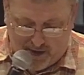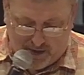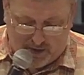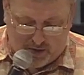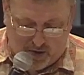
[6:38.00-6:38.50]

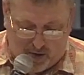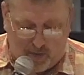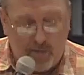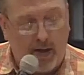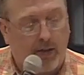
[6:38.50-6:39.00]
So I
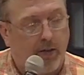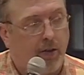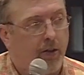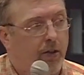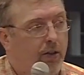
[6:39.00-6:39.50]
went back
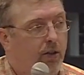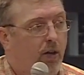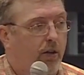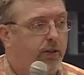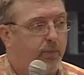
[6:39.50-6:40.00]
to
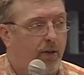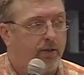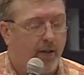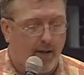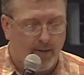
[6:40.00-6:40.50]
college
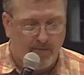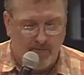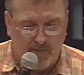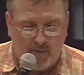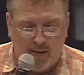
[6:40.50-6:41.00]

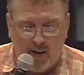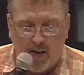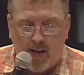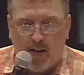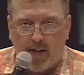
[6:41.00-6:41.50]
part-time,
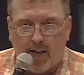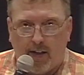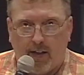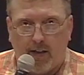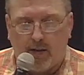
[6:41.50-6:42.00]

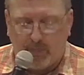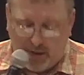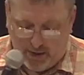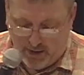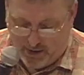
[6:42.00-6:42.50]

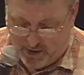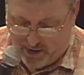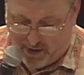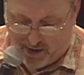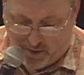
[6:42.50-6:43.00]
LB,
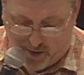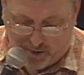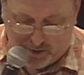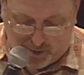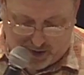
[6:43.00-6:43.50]
while I
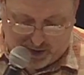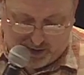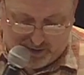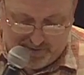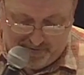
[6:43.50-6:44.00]
was
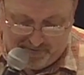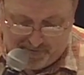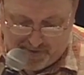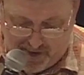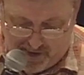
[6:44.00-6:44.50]

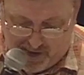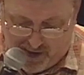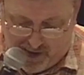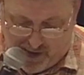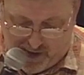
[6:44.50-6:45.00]
working.
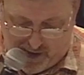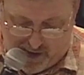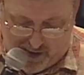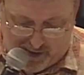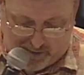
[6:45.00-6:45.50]

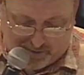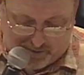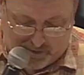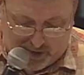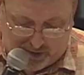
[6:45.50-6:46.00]

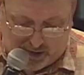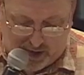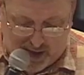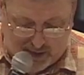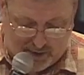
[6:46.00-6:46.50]
Took the
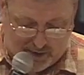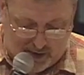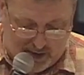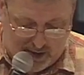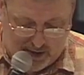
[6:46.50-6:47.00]
classes
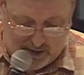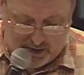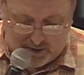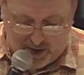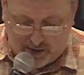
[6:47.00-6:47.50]
I needed
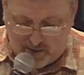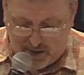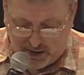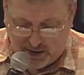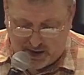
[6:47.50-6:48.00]
to round out my
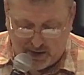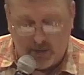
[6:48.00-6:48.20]
education.